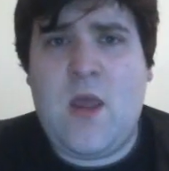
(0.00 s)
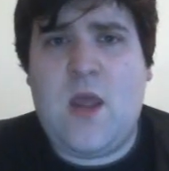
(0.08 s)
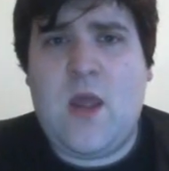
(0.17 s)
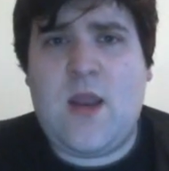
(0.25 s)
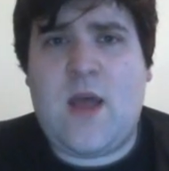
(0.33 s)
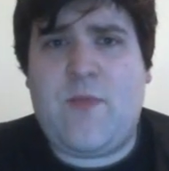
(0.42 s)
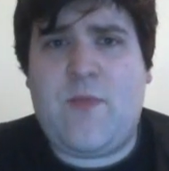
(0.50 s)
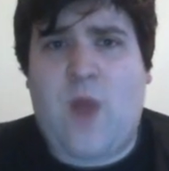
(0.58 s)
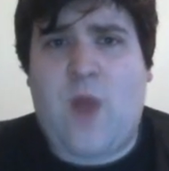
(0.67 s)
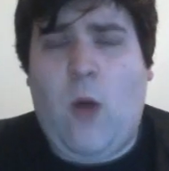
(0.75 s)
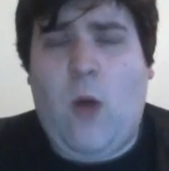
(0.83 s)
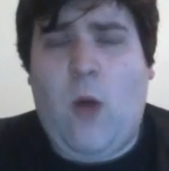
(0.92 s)
Now, the
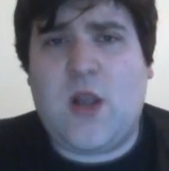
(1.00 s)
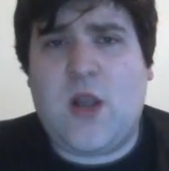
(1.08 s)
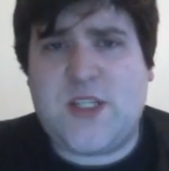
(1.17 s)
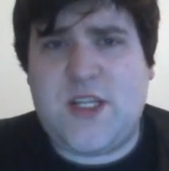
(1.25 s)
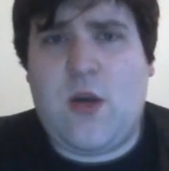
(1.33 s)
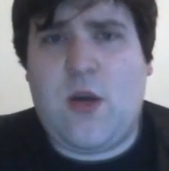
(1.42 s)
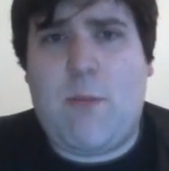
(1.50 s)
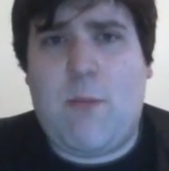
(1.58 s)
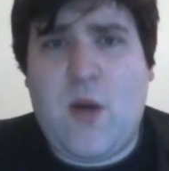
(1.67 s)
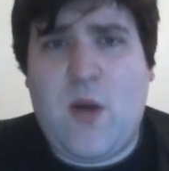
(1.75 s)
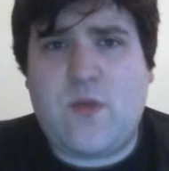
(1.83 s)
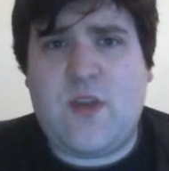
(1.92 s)
whole policy on
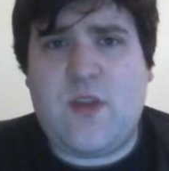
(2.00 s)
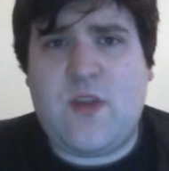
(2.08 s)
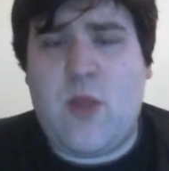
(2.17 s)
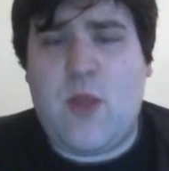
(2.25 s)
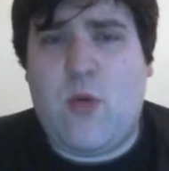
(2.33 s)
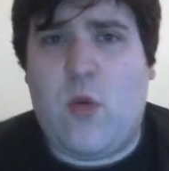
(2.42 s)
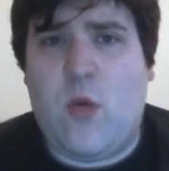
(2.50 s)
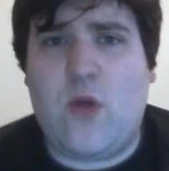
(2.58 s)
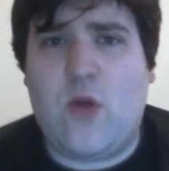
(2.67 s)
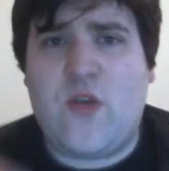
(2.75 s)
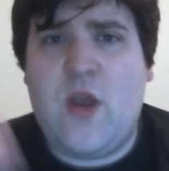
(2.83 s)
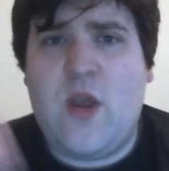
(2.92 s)
both these people
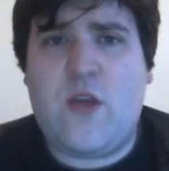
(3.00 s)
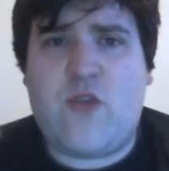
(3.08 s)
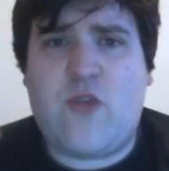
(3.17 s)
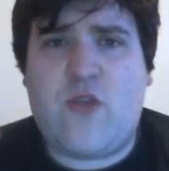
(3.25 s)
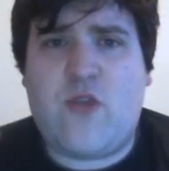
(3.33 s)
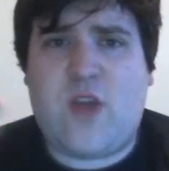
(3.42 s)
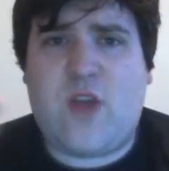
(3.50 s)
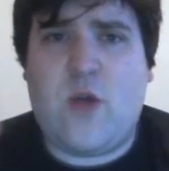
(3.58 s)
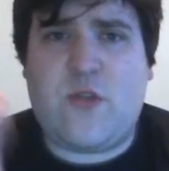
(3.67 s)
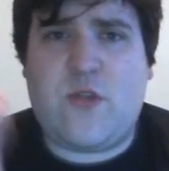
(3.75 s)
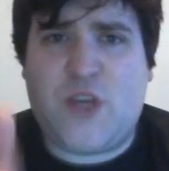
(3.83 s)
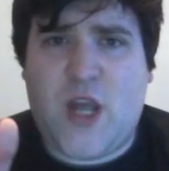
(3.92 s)
was dress
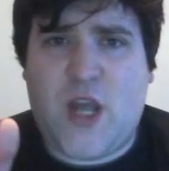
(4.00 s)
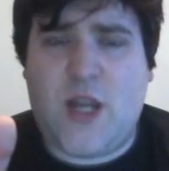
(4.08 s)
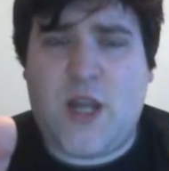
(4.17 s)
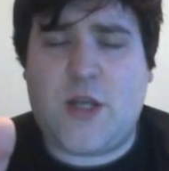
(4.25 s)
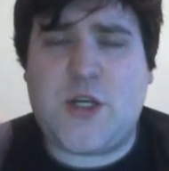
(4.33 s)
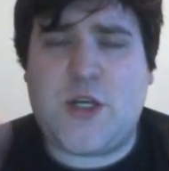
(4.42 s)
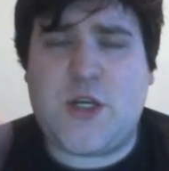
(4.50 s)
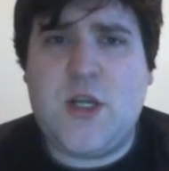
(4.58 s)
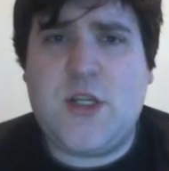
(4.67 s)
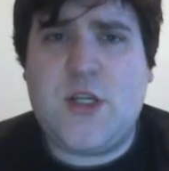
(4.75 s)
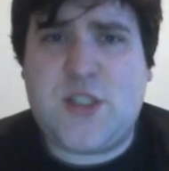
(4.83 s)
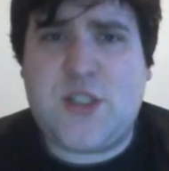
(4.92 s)
codes changed.
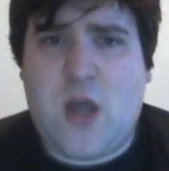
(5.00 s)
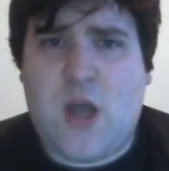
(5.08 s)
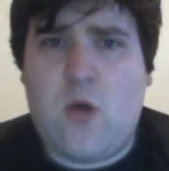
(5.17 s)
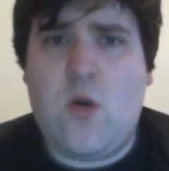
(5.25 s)
So